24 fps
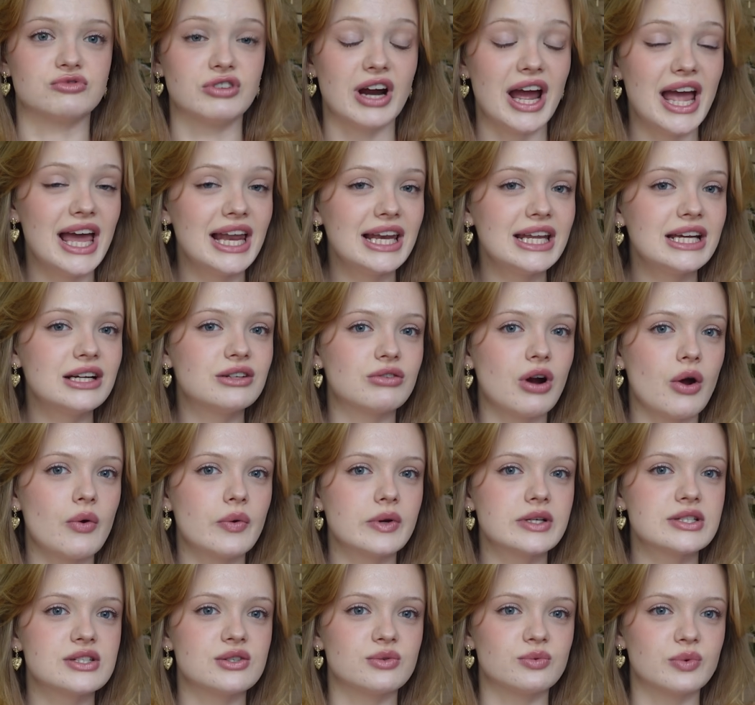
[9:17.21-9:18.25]
rarely
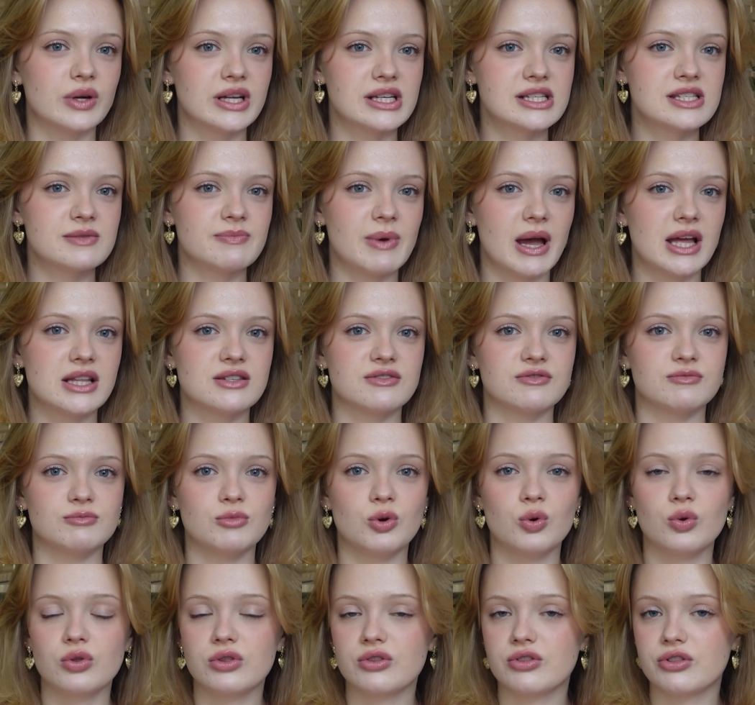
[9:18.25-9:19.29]
growing to wingspans of
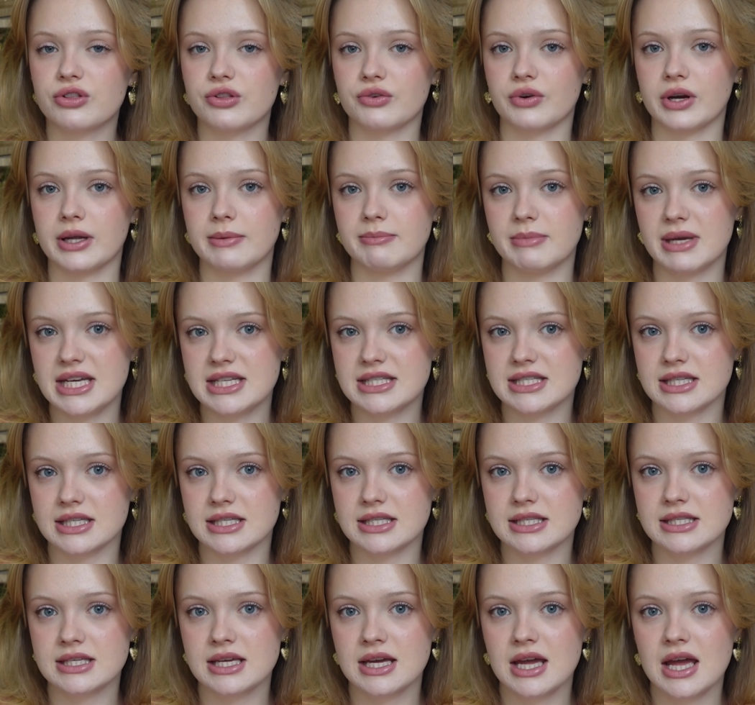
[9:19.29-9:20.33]
more than 3
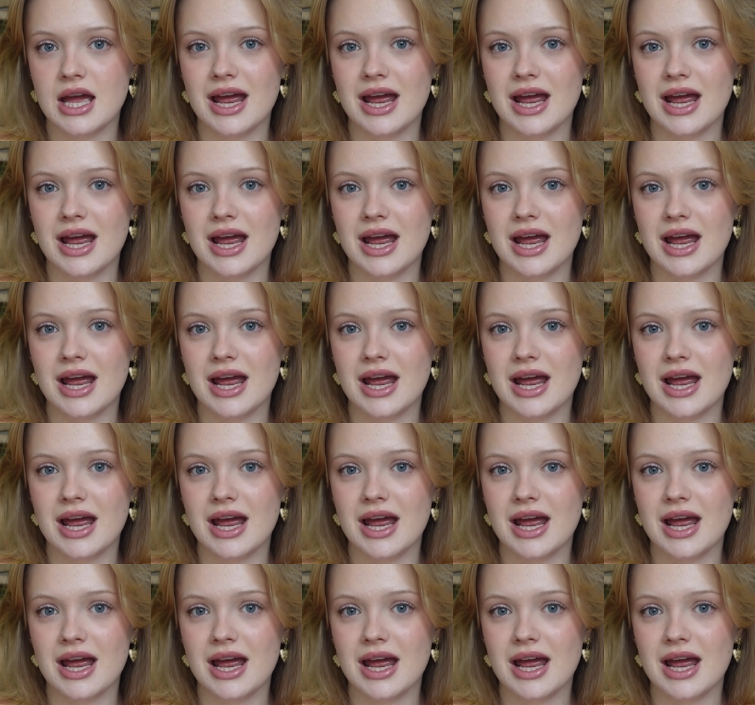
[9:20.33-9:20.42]
metres,